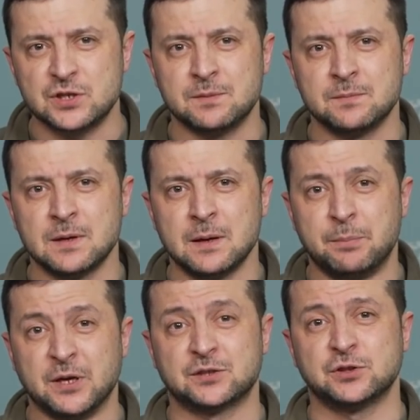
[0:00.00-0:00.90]
And
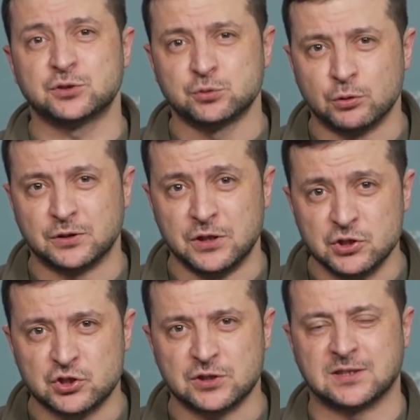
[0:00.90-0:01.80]
God will never
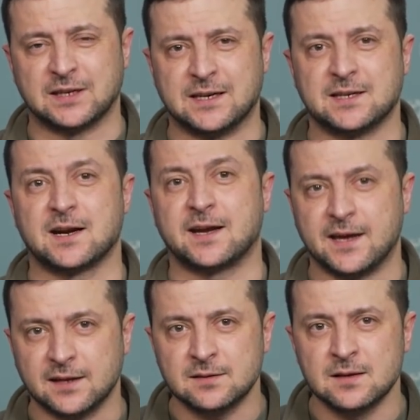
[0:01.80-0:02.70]
forgive this,
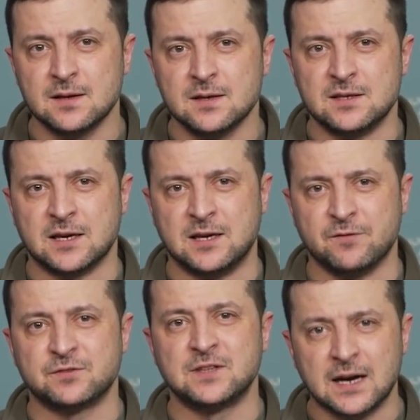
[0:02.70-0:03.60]
neither today,
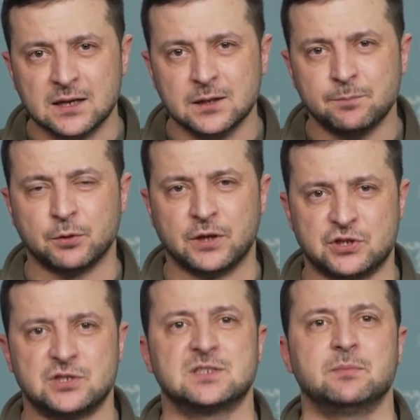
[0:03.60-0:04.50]
nor tomorrow,
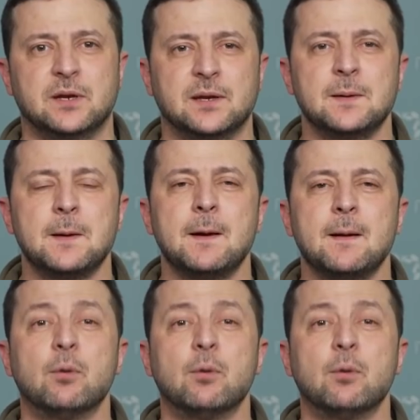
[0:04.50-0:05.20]
ever.